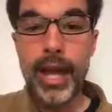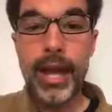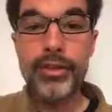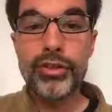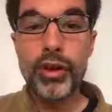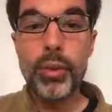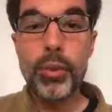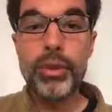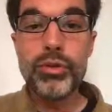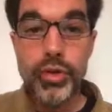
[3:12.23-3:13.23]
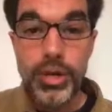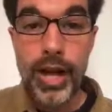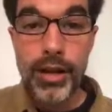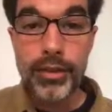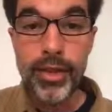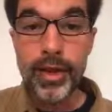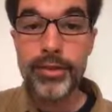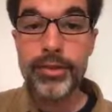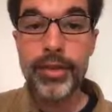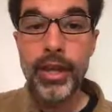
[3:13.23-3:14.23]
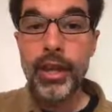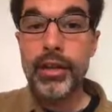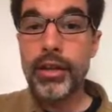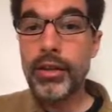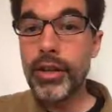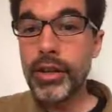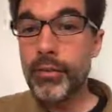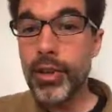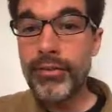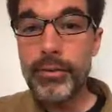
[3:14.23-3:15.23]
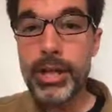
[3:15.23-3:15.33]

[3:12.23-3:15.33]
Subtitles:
And so when you share this, like if I'm going to